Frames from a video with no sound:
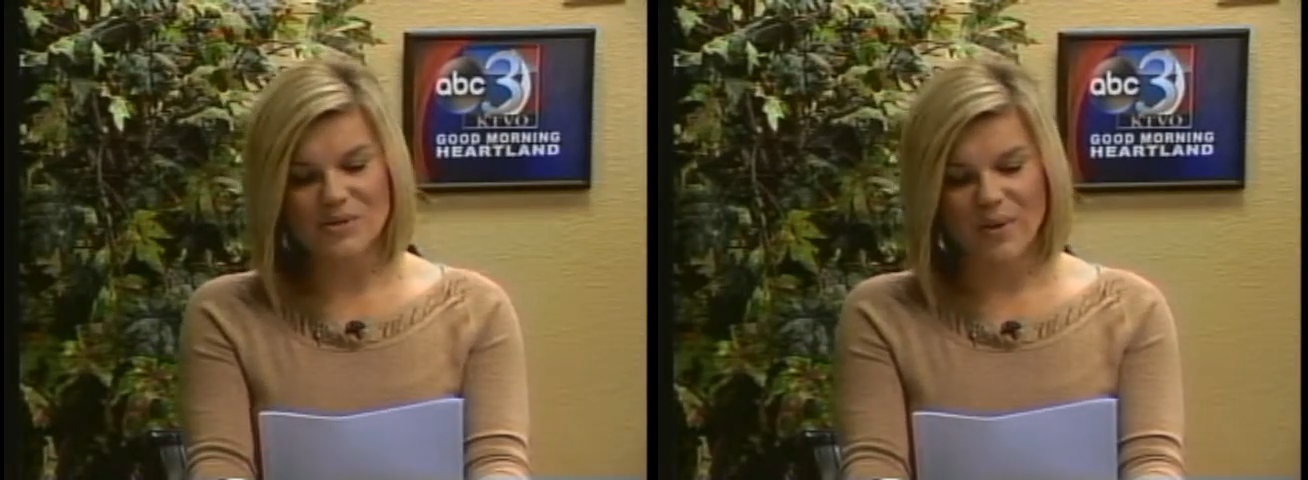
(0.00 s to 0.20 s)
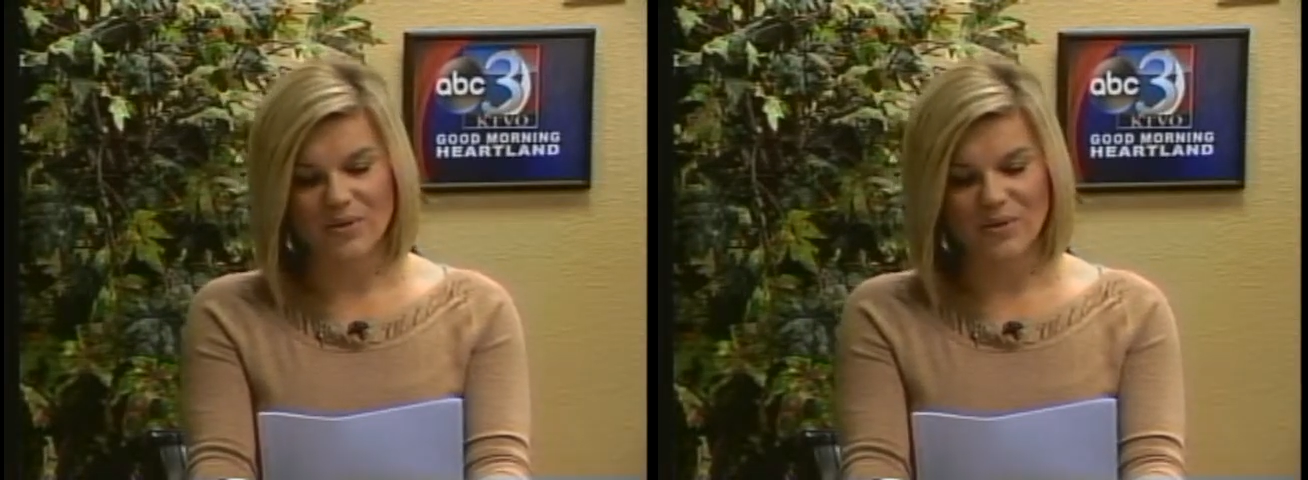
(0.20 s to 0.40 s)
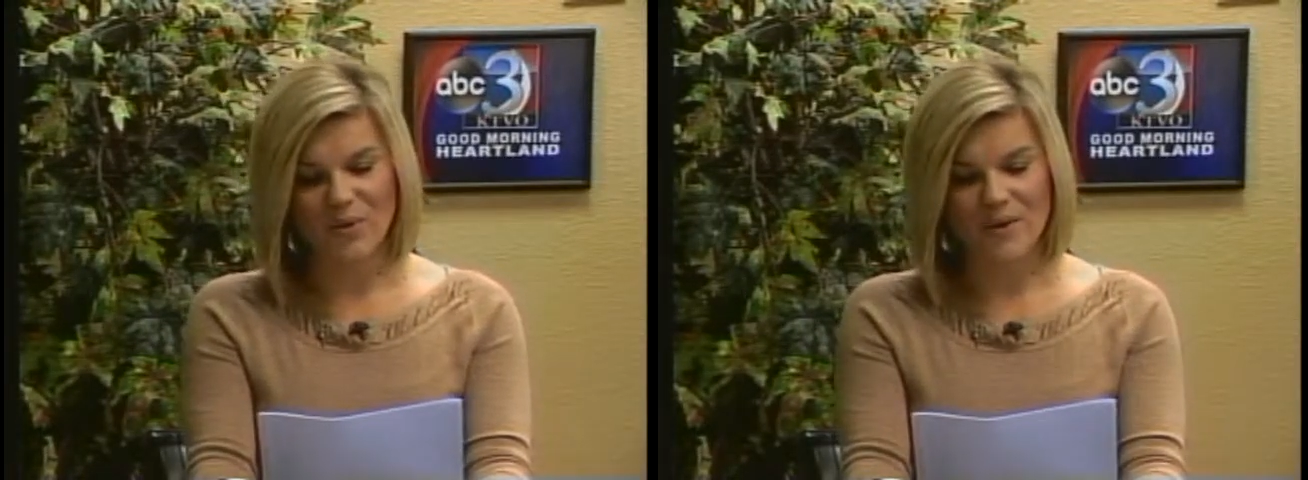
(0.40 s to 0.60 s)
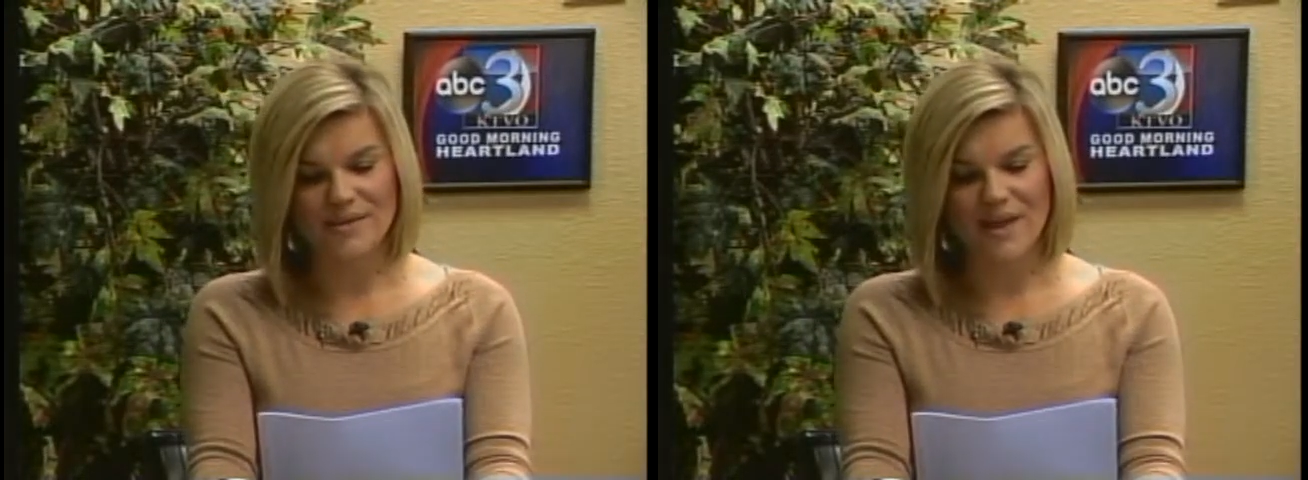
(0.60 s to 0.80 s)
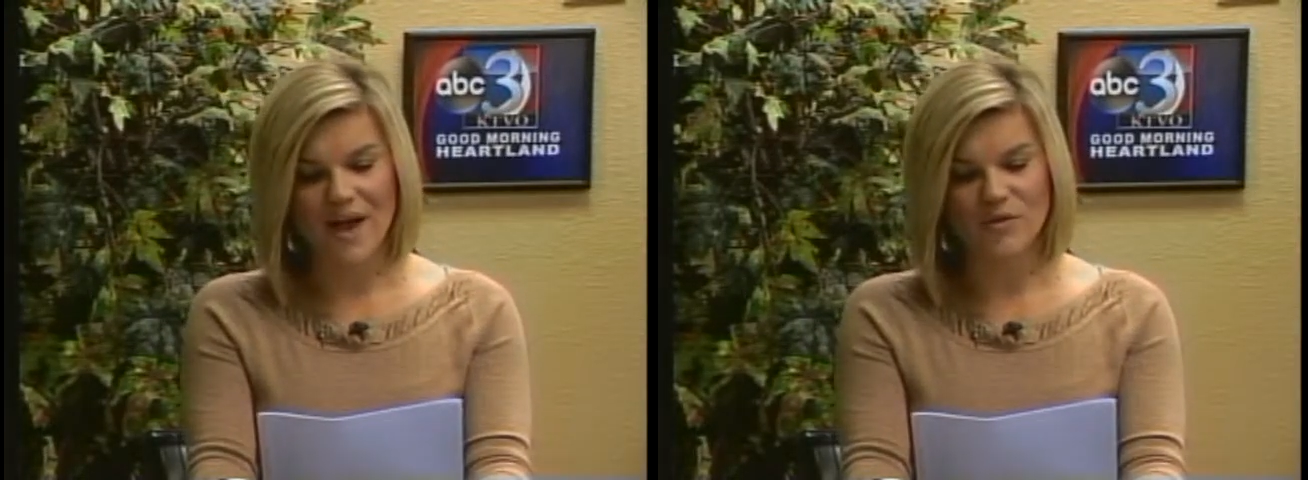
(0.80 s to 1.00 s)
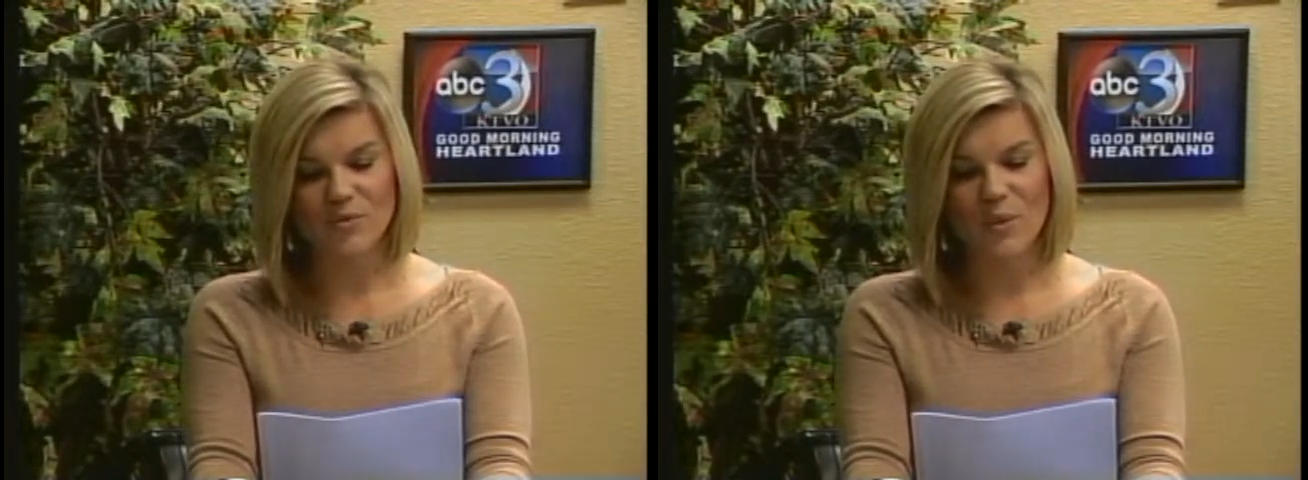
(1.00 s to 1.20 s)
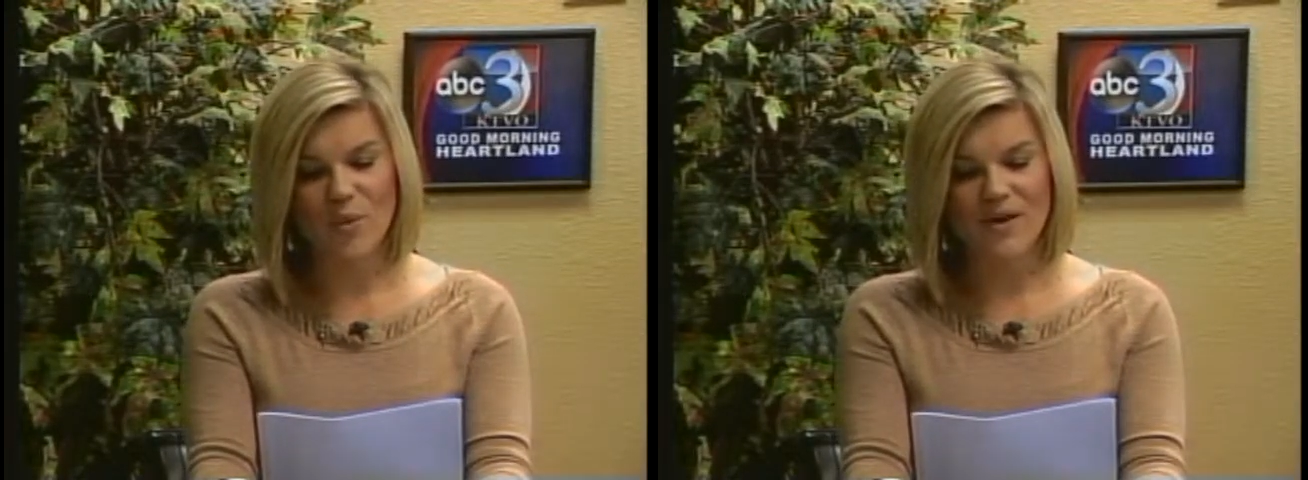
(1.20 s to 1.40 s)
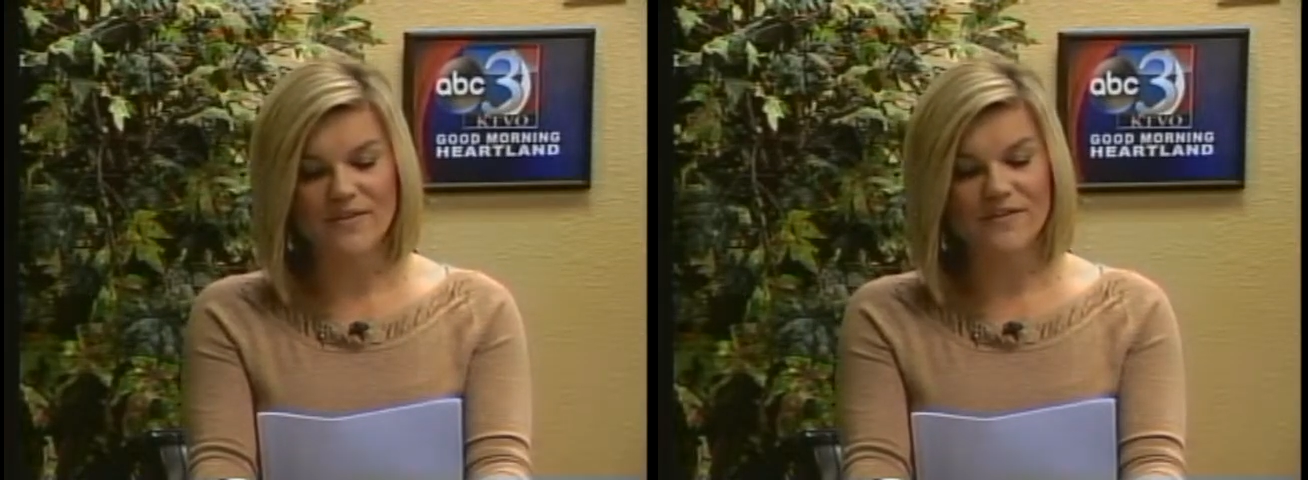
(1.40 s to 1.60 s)
Samantha Croix is live with
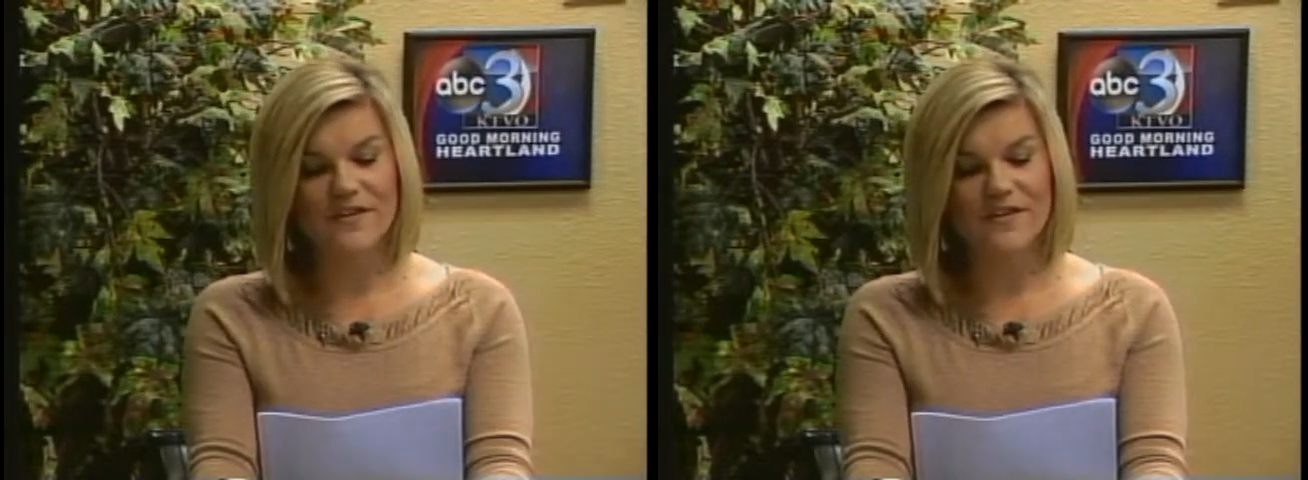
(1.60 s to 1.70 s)
more on the